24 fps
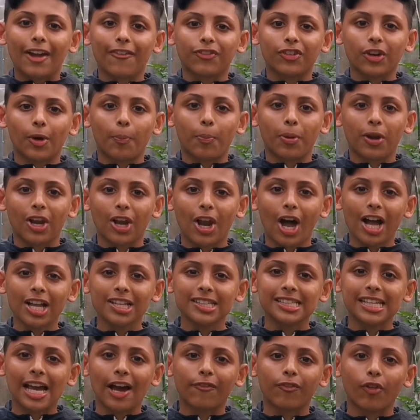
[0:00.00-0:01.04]
If your
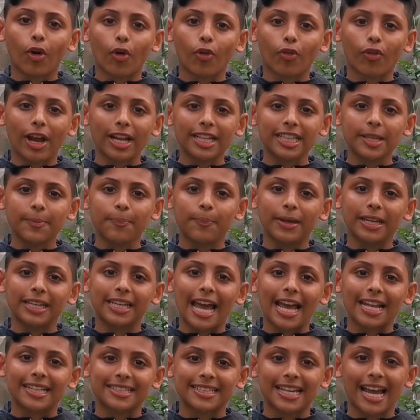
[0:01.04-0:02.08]
plants have already
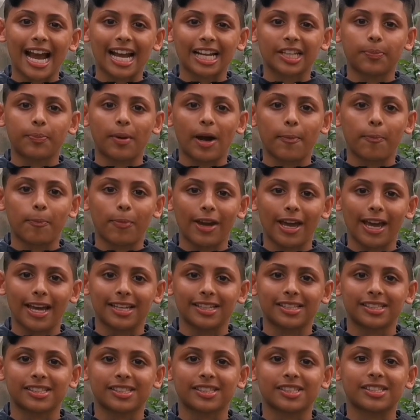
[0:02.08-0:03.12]
been attacked by
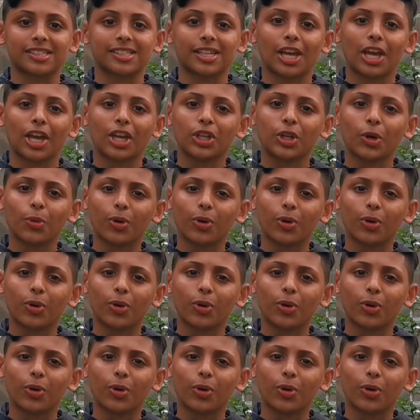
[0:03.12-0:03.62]
pests,